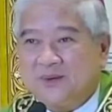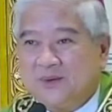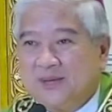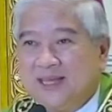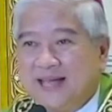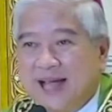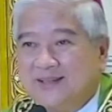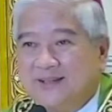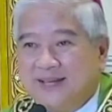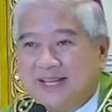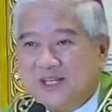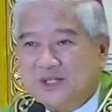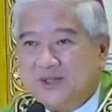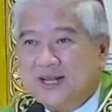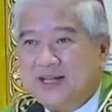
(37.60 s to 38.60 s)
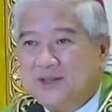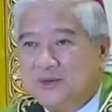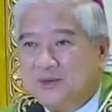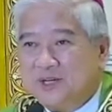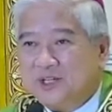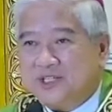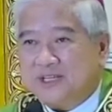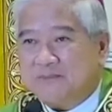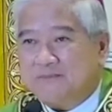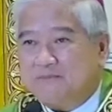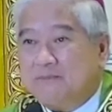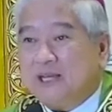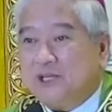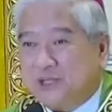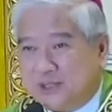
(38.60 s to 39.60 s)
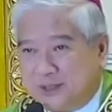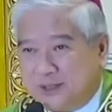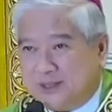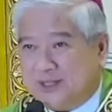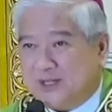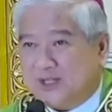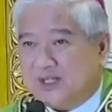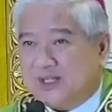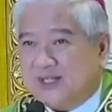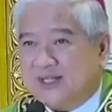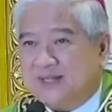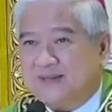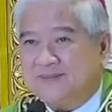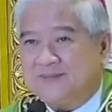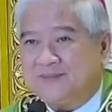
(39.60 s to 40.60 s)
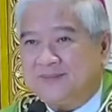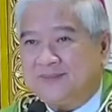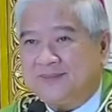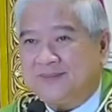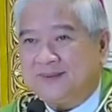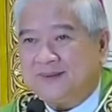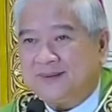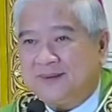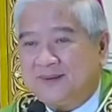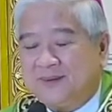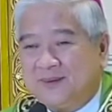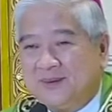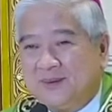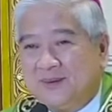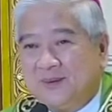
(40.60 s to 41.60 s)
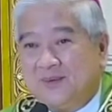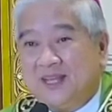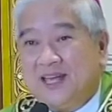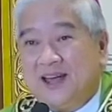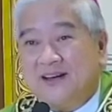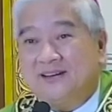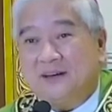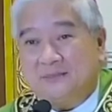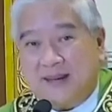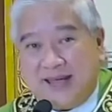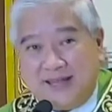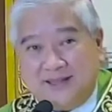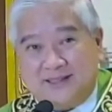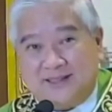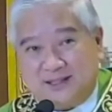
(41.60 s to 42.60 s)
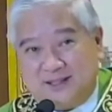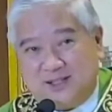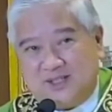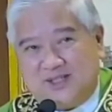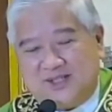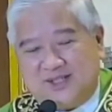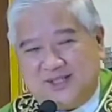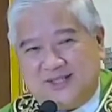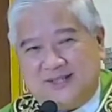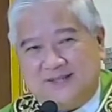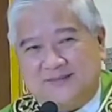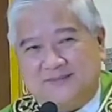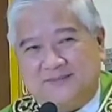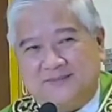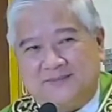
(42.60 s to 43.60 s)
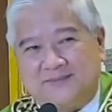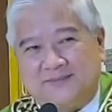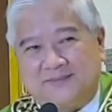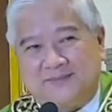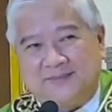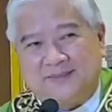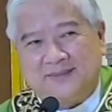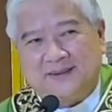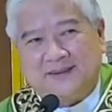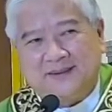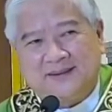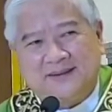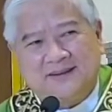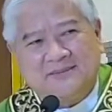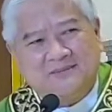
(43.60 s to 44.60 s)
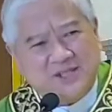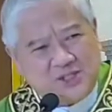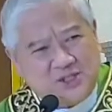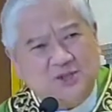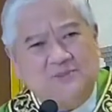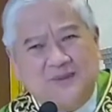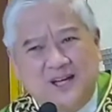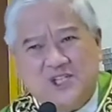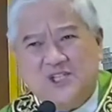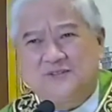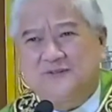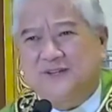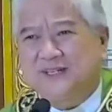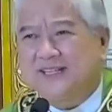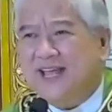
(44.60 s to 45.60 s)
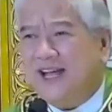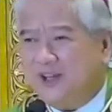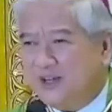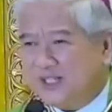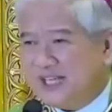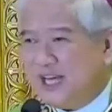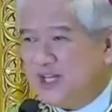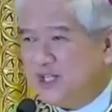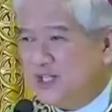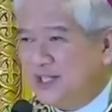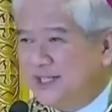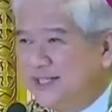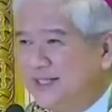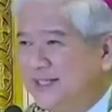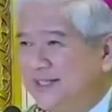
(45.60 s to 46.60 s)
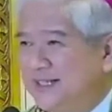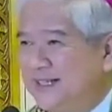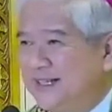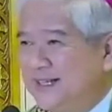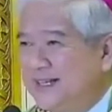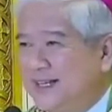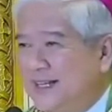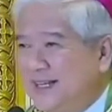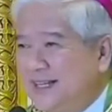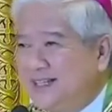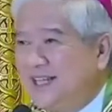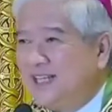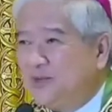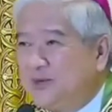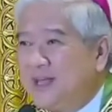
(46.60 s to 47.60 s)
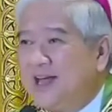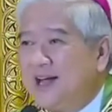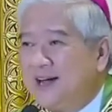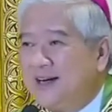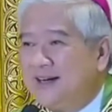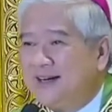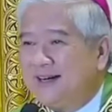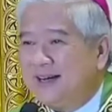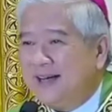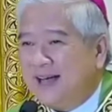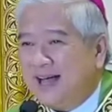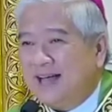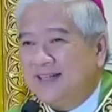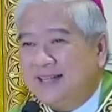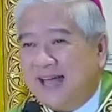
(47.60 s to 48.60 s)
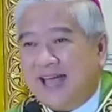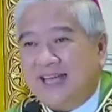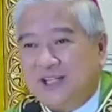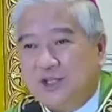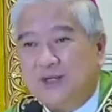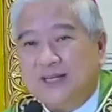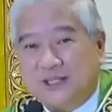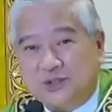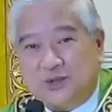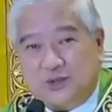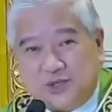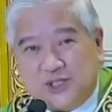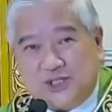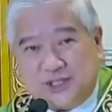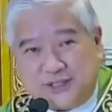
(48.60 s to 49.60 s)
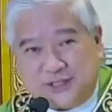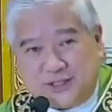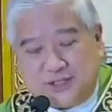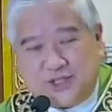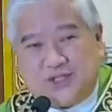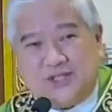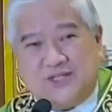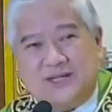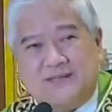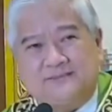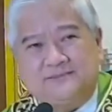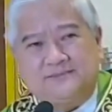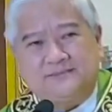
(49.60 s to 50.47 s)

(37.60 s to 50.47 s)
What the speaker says: We Catholics do not worship pictures. They are reminders. But so much for the accusation that we are an idolatrous church.